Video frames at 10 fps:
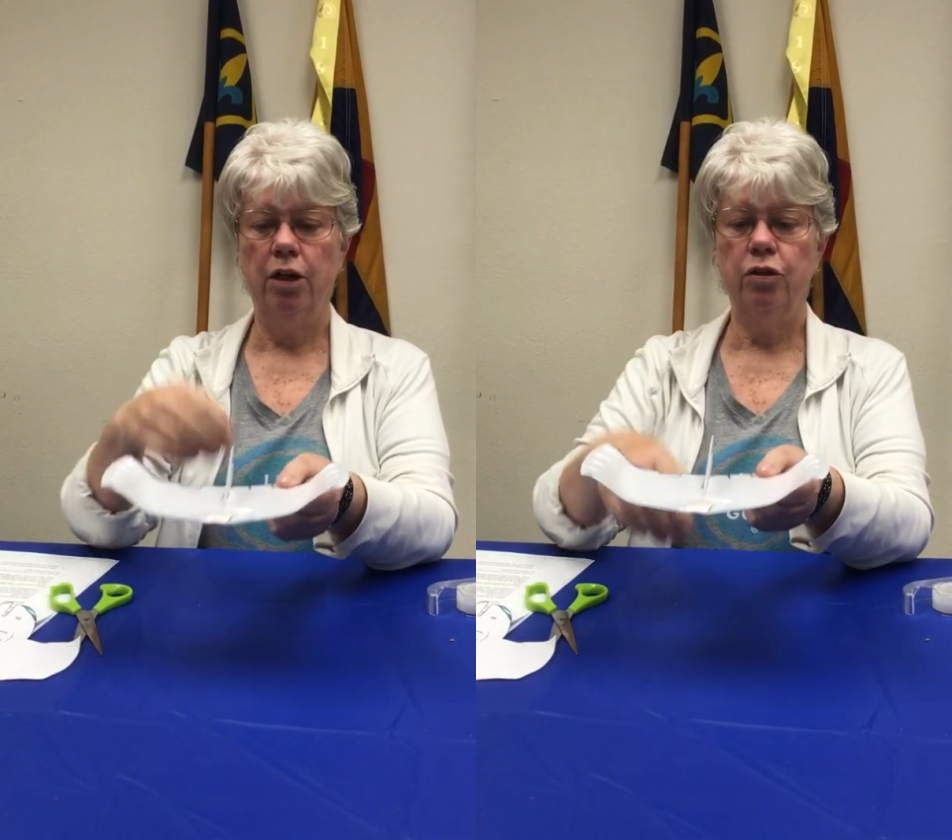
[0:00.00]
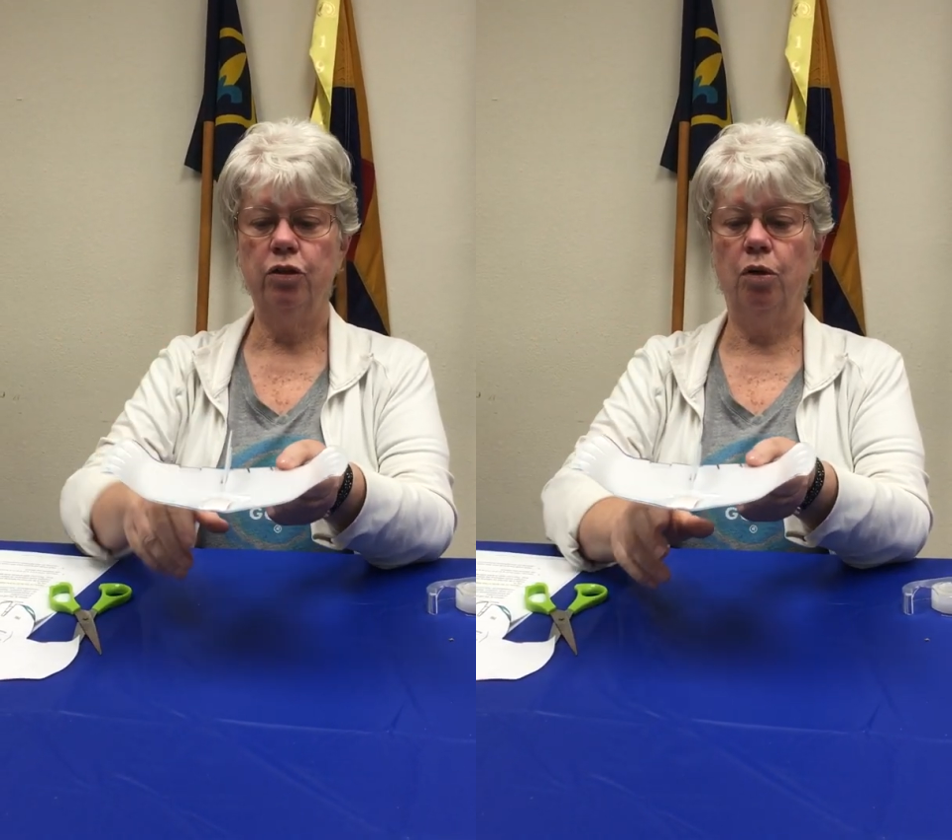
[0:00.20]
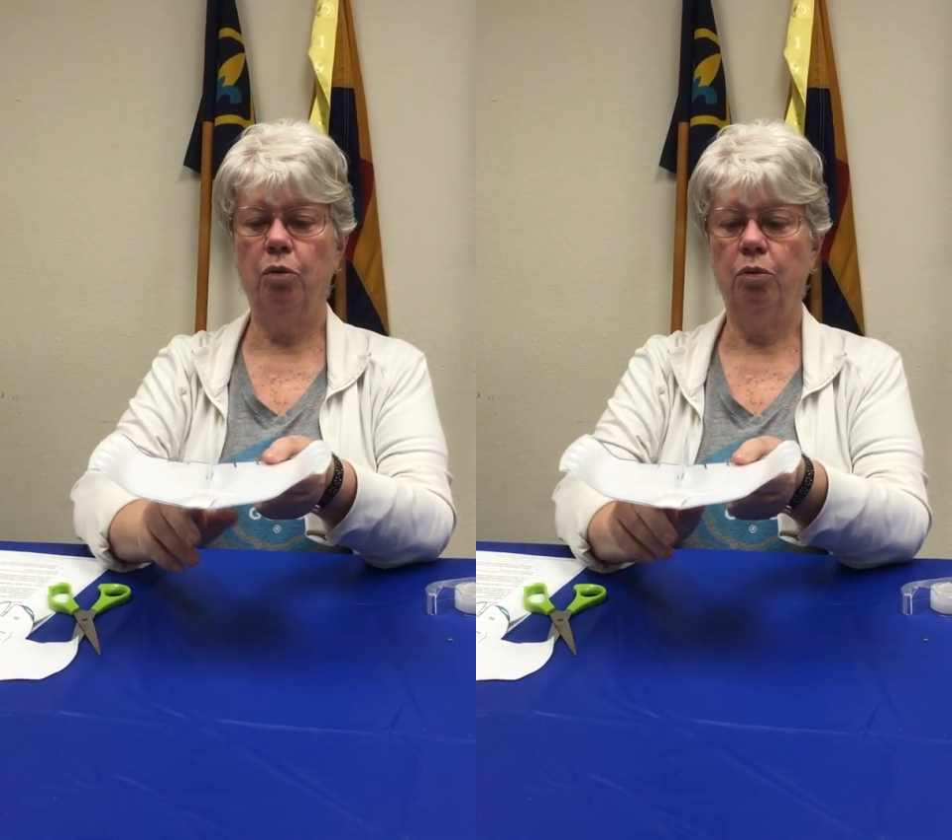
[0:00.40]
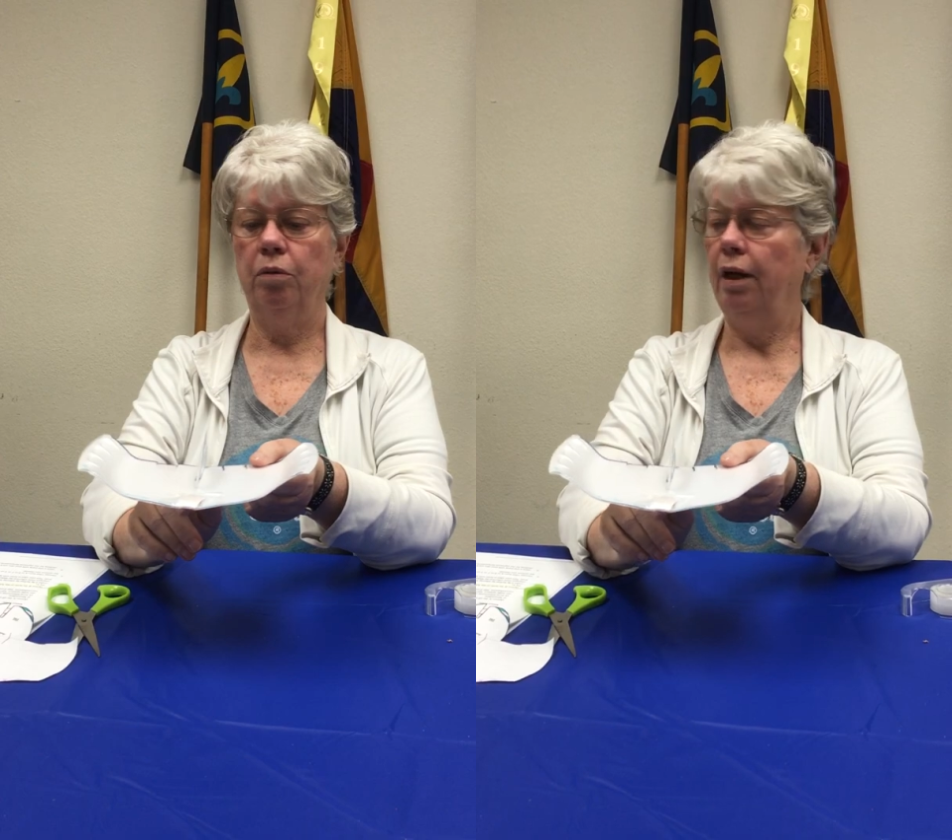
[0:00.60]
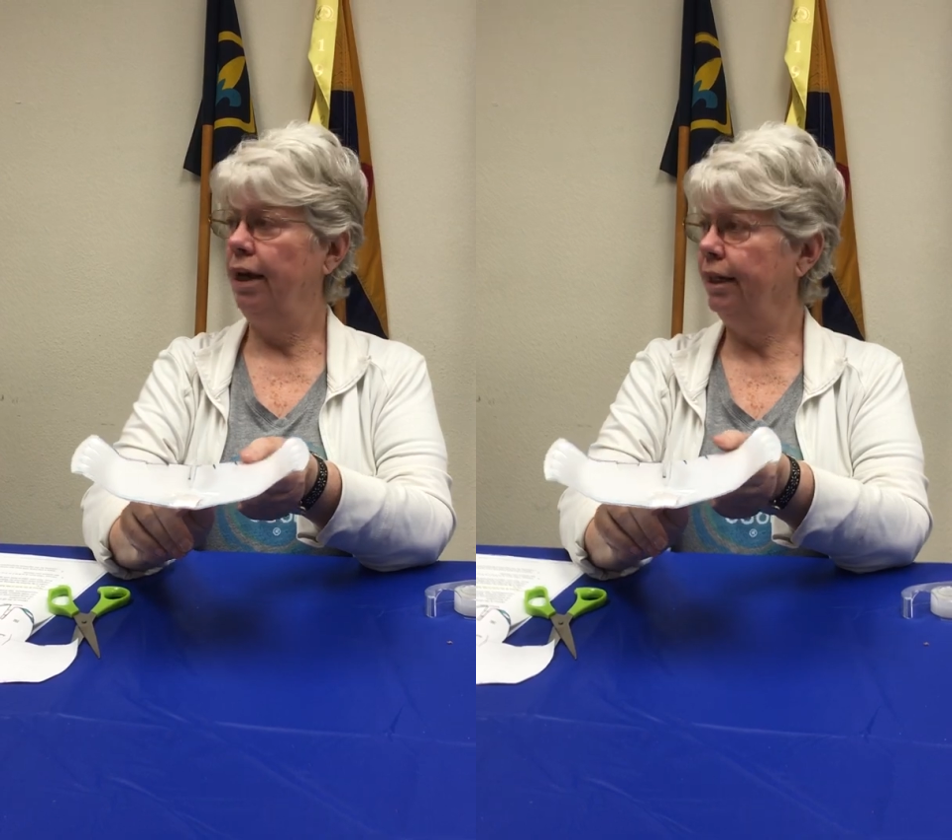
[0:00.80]
So
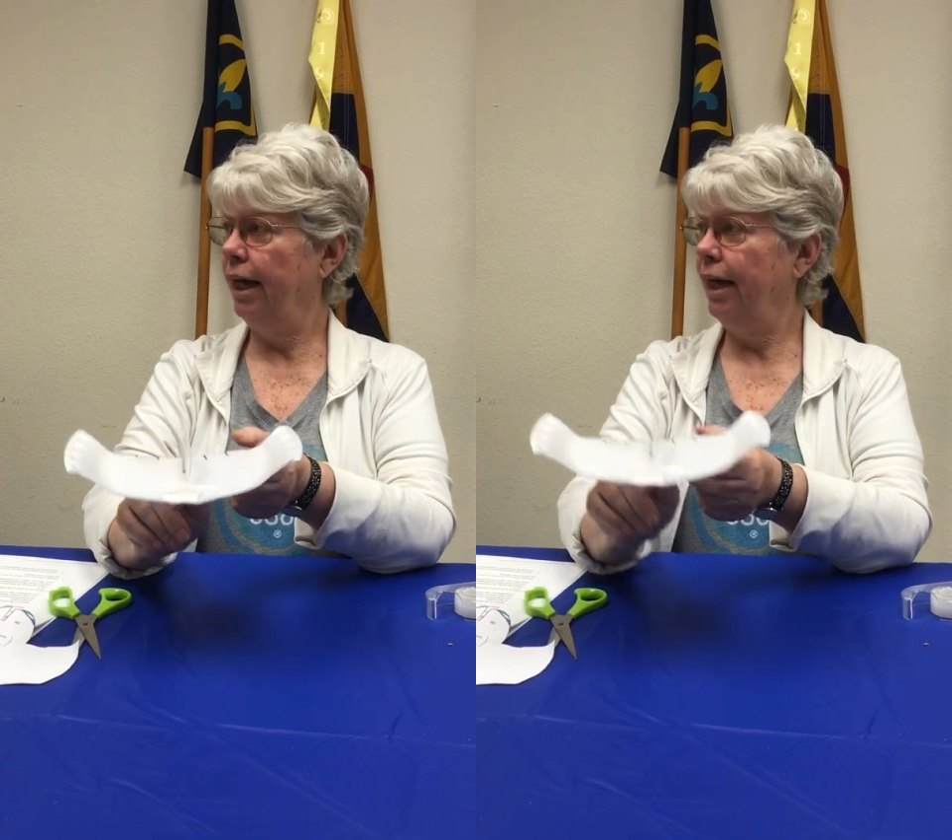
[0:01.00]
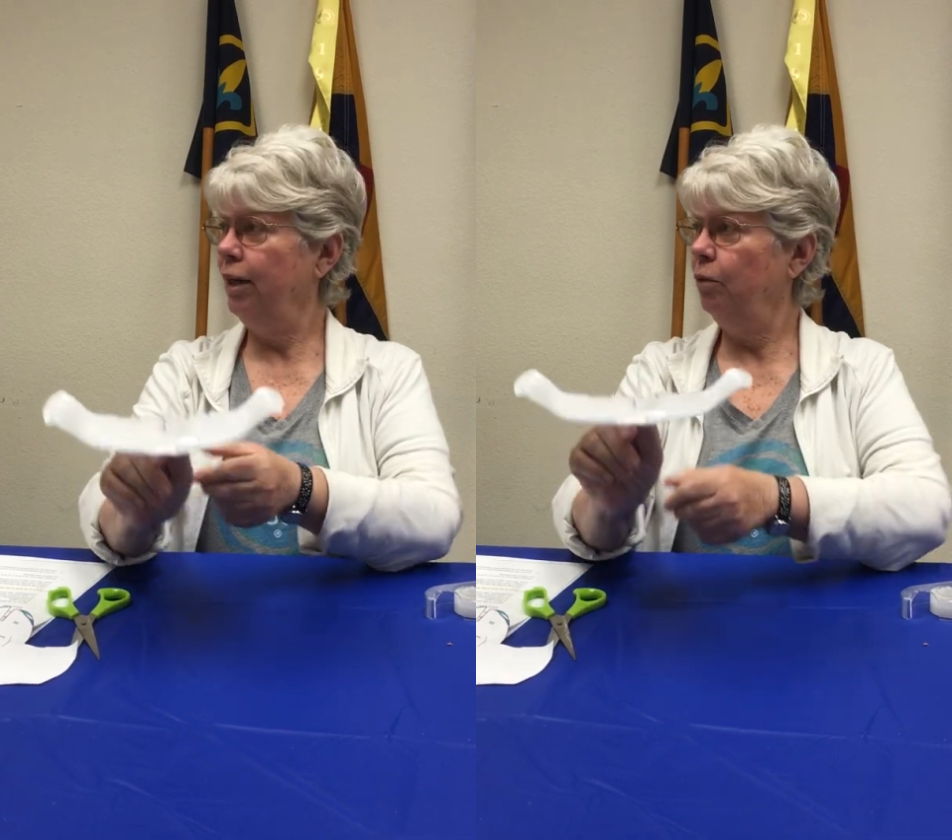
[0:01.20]
again,